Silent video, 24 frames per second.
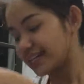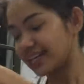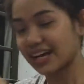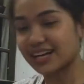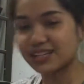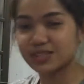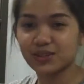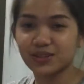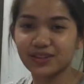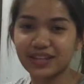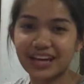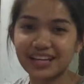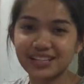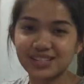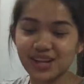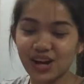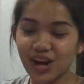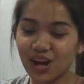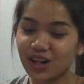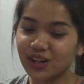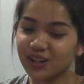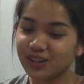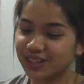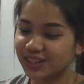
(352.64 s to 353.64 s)
Yeah, so that's
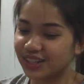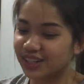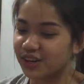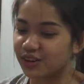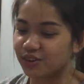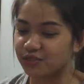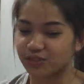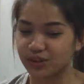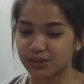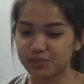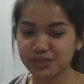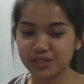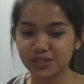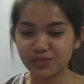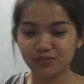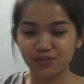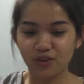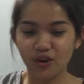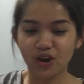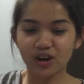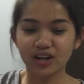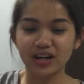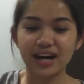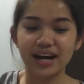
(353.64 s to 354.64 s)
all from
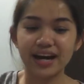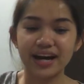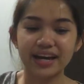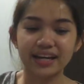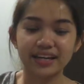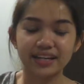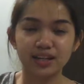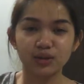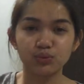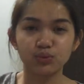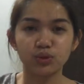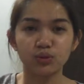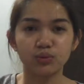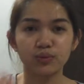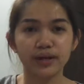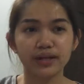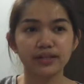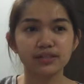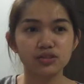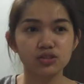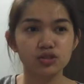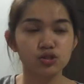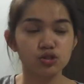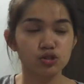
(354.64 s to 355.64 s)
Sephora, and then we
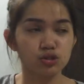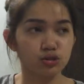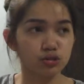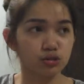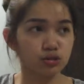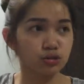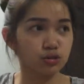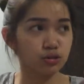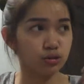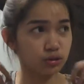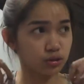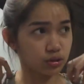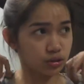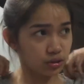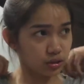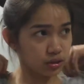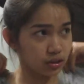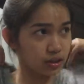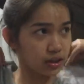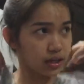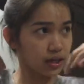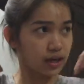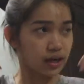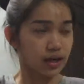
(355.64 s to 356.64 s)
went to
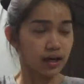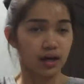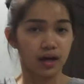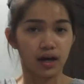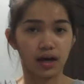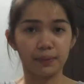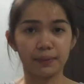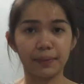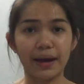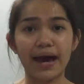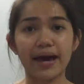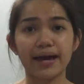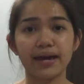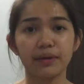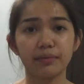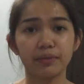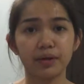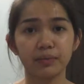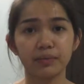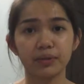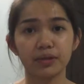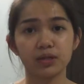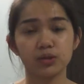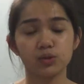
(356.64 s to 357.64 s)

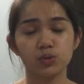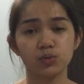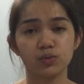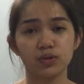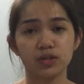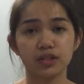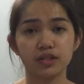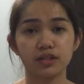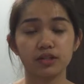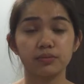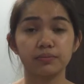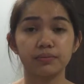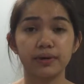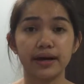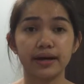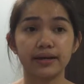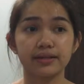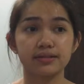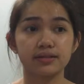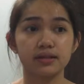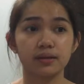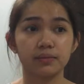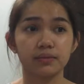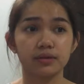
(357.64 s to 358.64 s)
IMM because we wanted to
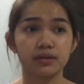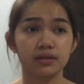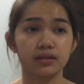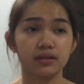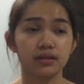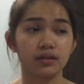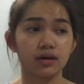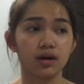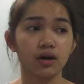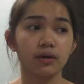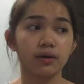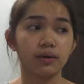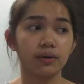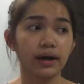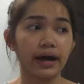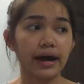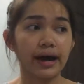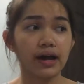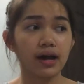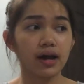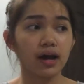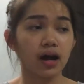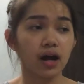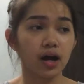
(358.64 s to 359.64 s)
buy something.
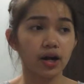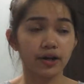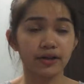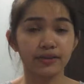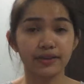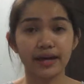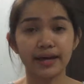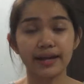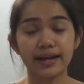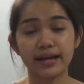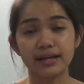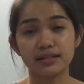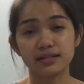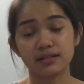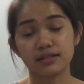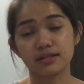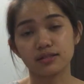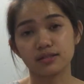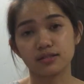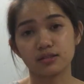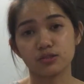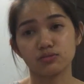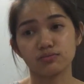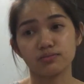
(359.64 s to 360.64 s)
Our dad asked
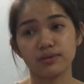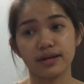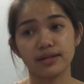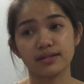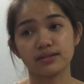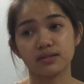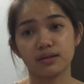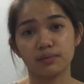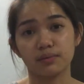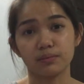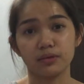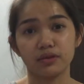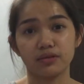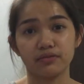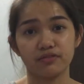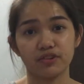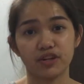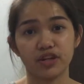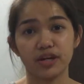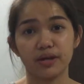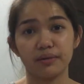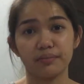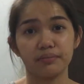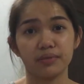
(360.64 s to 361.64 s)
us to buy something for
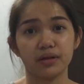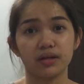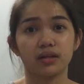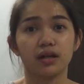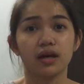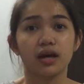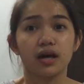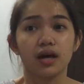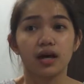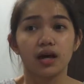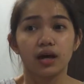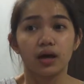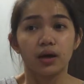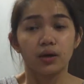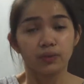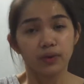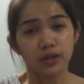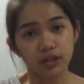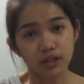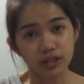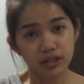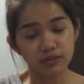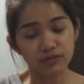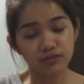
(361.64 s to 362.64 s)
him, but we
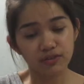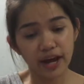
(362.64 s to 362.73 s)
couldn't